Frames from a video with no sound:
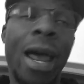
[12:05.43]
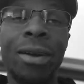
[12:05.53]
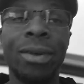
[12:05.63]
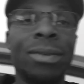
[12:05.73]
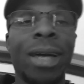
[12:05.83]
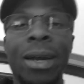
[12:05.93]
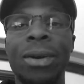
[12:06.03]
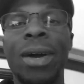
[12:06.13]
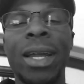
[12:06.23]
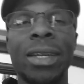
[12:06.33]
don't know. I don't
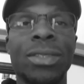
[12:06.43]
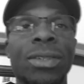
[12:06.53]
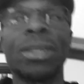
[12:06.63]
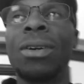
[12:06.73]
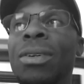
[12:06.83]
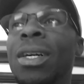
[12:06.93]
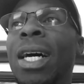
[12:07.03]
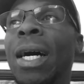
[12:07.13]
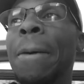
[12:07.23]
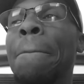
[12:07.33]
know how that's going to
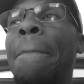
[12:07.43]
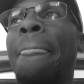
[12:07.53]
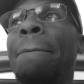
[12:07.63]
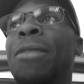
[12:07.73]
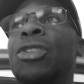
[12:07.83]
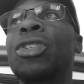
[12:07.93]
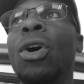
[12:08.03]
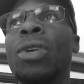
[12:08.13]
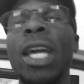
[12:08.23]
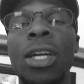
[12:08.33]
go.
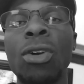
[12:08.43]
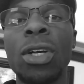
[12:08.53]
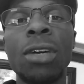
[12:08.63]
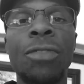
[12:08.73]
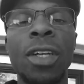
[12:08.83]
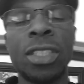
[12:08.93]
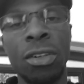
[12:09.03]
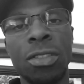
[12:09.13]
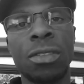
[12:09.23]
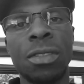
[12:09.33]
So yeah, go to
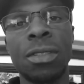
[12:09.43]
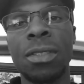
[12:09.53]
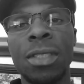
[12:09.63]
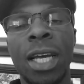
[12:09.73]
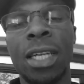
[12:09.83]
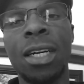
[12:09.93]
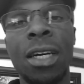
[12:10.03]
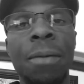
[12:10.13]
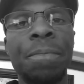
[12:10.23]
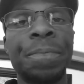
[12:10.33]

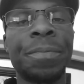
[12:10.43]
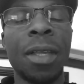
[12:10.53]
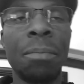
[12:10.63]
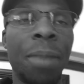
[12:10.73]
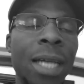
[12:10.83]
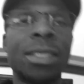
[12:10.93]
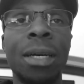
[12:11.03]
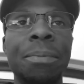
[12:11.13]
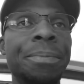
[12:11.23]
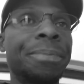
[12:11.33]
goodfunshirts.com, buy
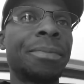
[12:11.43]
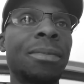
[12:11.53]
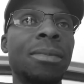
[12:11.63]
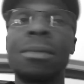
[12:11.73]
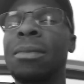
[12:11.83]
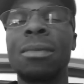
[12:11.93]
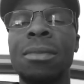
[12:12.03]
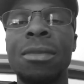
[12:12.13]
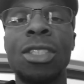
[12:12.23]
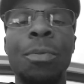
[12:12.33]
something,
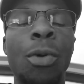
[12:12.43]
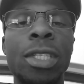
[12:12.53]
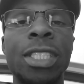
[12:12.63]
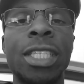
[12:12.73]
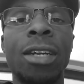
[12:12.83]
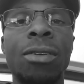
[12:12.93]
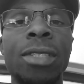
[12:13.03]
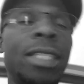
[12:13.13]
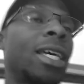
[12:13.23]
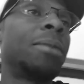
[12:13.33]
support the channel.
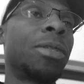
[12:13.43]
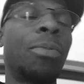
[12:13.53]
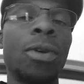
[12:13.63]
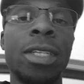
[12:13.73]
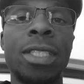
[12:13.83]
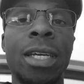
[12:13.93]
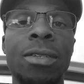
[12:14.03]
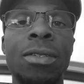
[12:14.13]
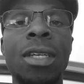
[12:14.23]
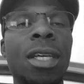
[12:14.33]
That's how I'm supporting the
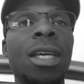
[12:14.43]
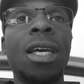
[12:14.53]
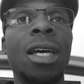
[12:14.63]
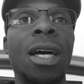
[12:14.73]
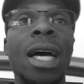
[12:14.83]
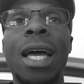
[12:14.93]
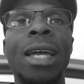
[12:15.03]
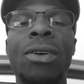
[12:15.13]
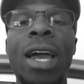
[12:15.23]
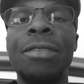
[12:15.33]
channel. I
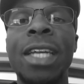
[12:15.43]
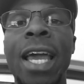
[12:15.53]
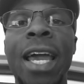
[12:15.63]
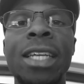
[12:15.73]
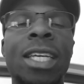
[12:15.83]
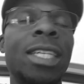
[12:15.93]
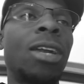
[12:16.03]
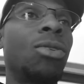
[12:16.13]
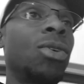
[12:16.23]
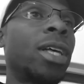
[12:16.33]
don't have any ads because I
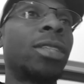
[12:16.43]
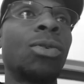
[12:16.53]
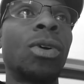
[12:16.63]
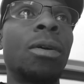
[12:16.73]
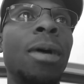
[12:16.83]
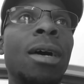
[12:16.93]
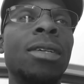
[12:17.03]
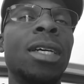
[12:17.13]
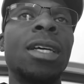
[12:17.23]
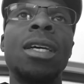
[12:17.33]
don't want to have to worry about